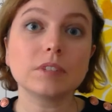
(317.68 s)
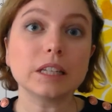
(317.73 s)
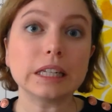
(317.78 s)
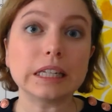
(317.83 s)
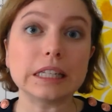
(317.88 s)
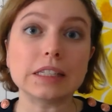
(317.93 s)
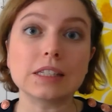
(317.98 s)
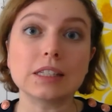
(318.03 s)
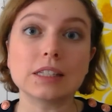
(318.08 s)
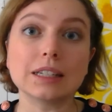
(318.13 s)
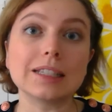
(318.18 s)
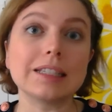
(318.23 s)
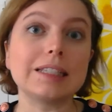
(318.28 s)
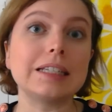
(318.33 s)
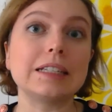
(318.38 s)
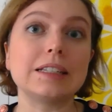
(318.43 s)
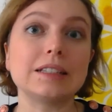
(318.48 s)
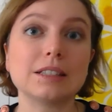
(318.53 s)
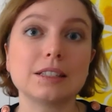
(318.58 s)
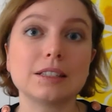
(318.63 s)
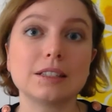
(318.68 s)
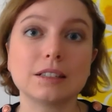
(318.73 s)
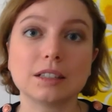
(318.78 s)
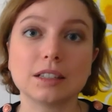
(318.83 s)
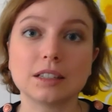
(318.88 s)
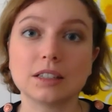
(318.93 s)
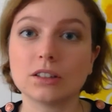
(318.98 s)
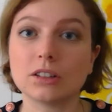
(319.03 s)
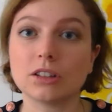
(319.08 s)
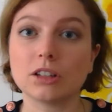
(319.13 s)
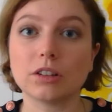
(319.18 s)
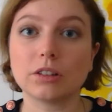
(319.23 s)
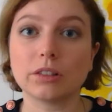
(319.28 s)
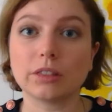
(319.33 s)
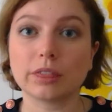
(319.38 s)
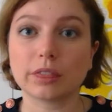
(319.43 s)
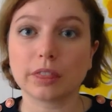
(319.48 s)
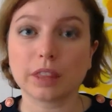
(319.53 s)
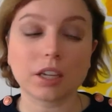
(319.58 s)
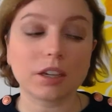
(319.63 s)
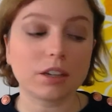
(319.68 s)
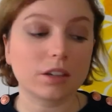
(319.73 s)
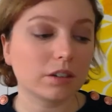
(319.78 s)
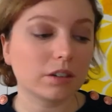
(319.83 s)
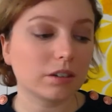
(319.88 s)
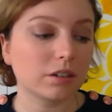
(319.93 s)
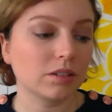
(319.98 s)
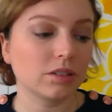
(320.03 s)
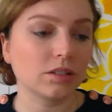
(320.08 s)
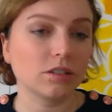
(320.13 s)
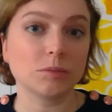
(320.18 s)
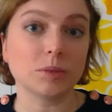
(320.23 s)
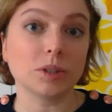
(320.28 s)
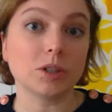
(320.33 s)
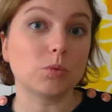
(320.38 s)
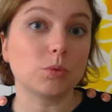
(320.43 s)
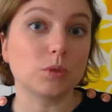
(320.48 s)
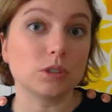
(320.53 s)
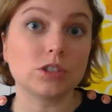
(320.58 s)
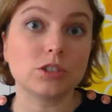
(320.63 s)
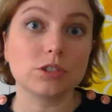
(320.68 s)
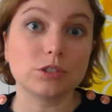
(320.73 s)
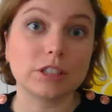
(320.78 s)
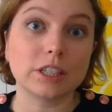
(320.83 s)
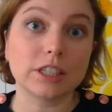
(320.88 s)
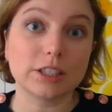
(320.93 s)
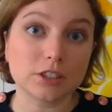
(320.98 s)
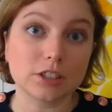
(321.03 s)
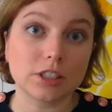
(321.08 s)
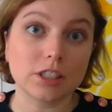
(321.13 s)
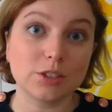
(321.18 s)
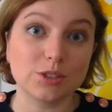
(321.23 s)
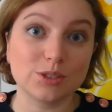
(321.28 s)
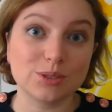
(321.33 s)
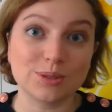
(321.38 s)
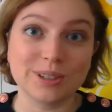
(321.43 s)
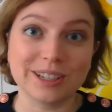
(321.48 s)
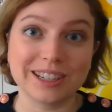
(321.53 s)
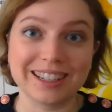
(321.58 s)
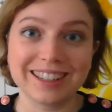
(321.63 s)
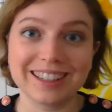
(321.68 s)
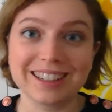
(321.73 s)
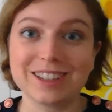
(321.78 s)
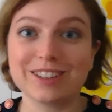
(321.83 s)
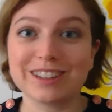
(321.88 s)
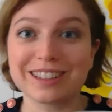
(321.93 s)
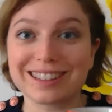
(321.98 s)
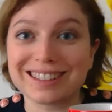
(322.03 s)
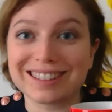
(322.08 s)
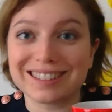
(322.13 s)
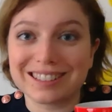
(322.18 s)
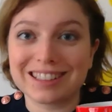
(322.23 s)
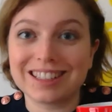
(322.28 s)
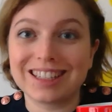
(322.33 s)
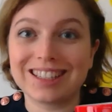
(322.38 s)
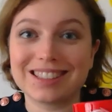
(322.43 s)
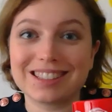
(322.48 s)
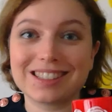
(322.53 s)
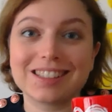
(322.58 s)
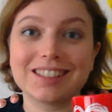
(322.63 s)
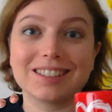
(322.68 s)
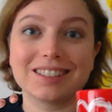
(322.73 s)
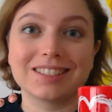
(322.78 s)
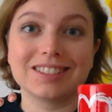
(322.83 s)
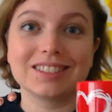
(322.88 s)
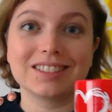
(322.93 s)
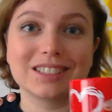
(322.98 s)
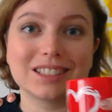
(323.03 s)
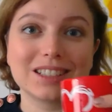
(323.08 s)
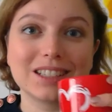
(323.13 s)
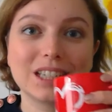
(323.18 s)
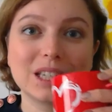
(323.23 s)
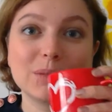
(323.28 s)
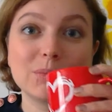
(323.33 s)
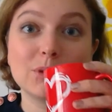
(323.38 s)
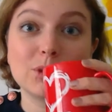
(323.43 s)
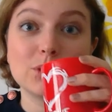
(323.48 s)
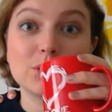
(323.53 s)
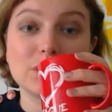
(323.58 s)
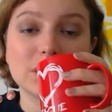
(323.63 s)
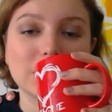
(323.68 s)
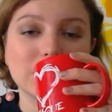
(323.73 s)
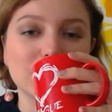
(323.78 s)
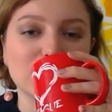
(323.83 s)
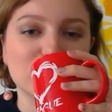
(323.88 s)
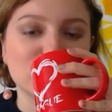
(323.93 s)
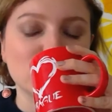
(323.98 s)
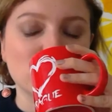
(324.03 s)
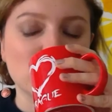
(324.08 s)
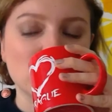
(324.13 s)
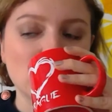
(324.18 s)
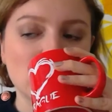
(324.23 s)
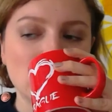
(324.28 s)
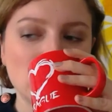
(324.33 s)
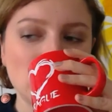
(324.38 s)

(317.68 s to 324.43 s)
knit and not think about what you're actually doing. You can still keep talking, you know.